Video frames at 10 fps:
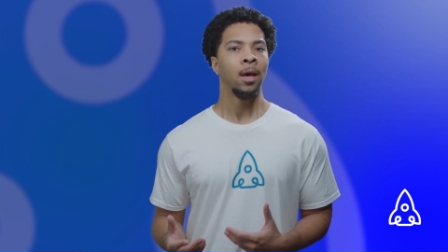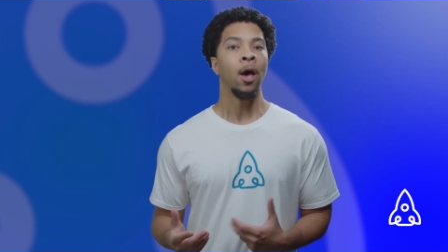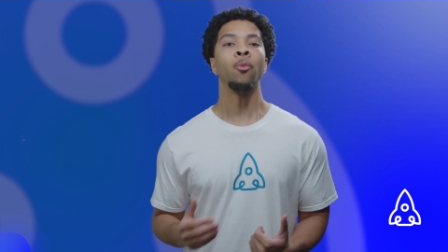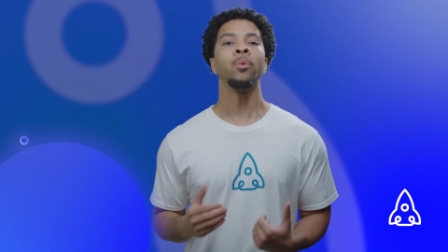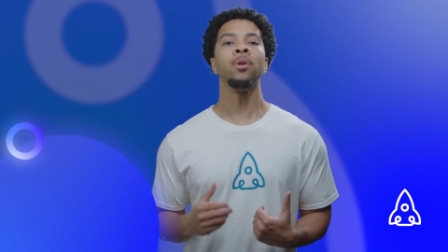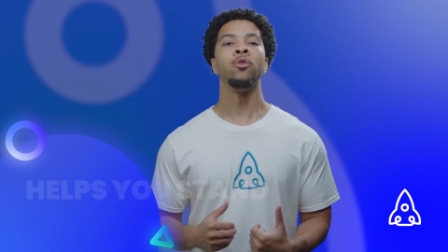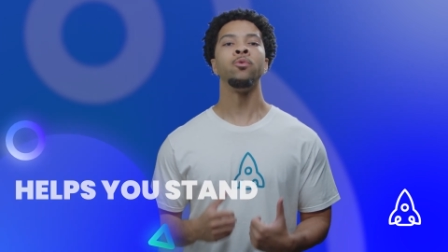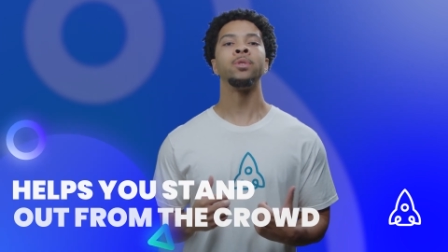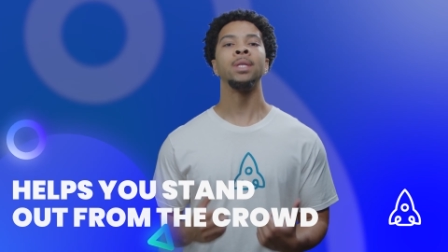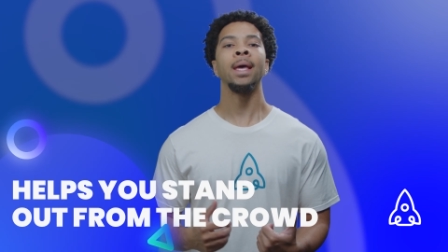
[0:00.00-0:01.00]
helping
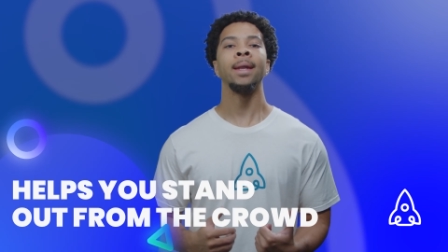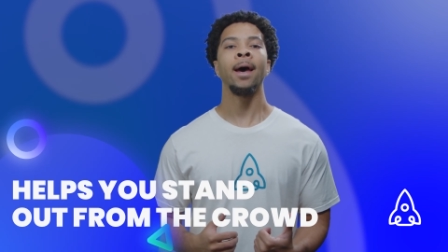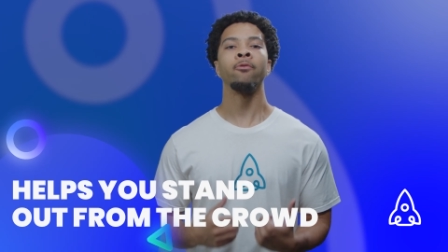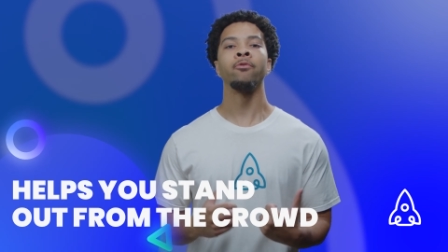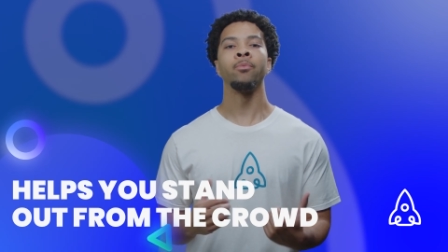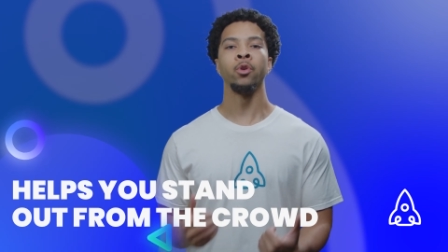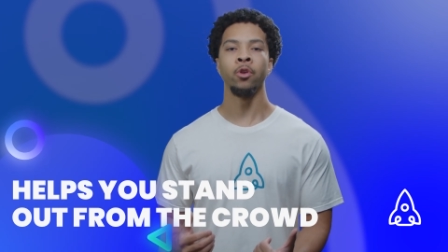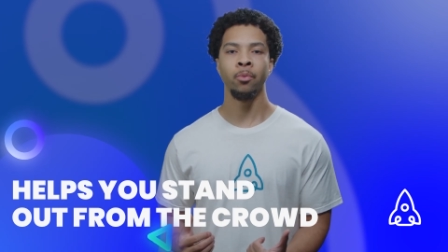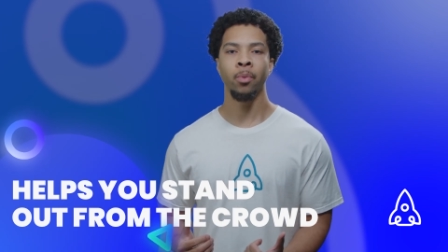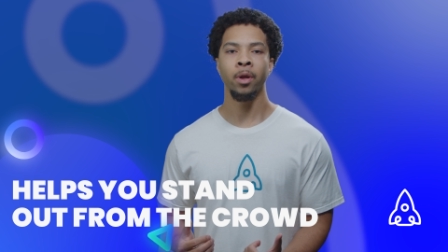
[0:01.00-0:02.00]
you stand out from
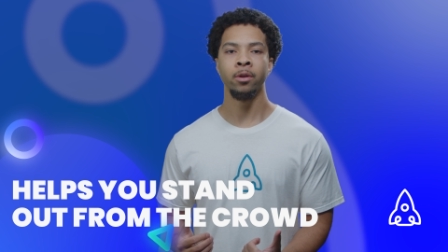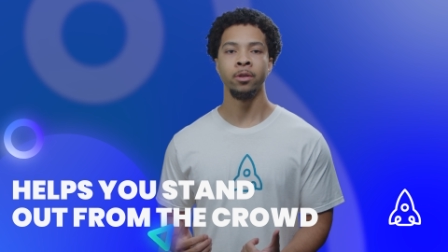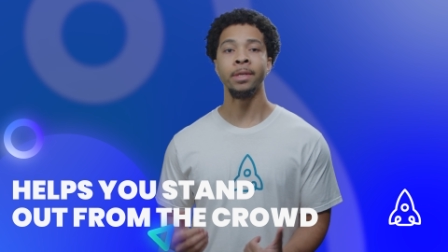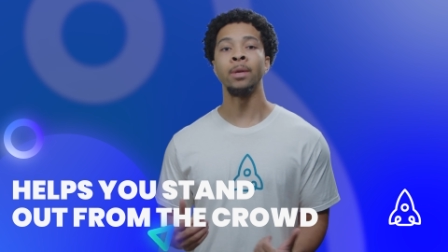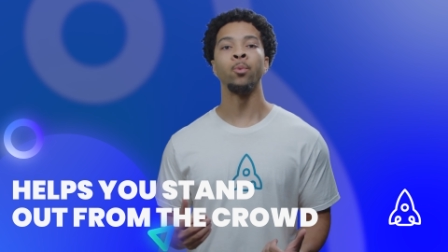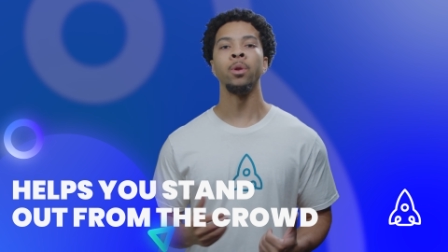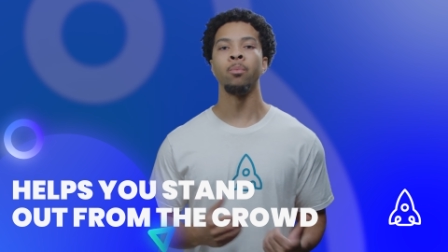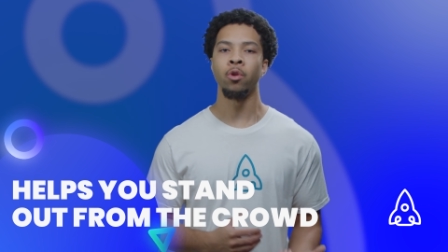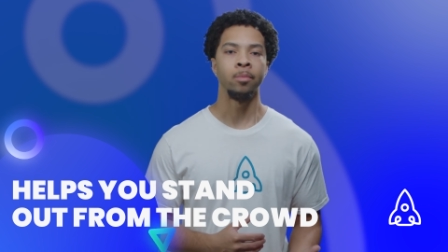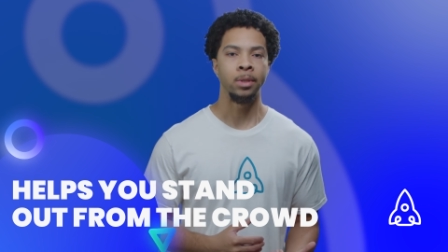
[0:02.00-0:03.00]
your competitors and win
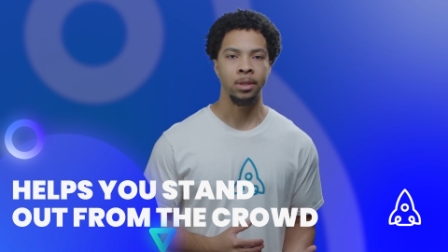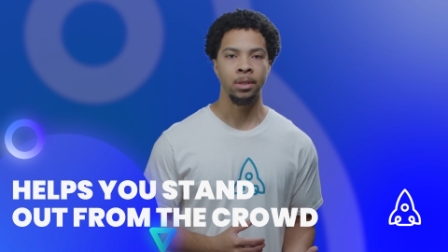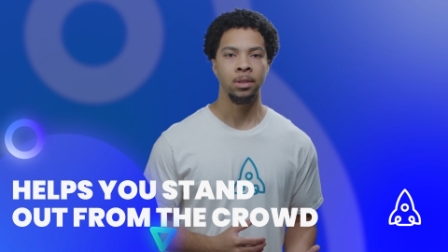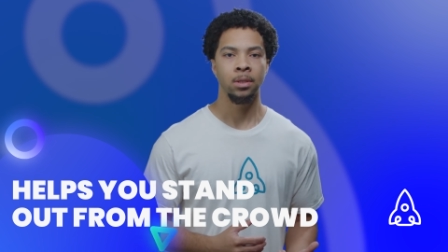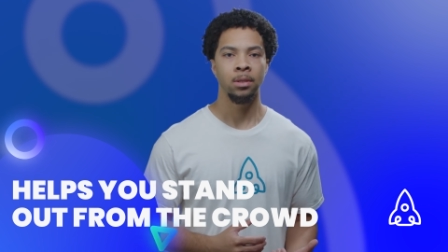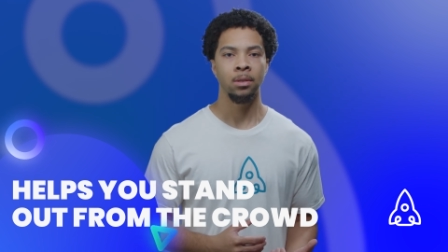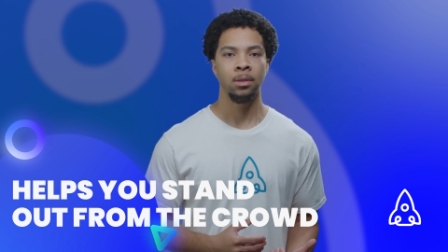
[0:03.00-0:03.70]
more business.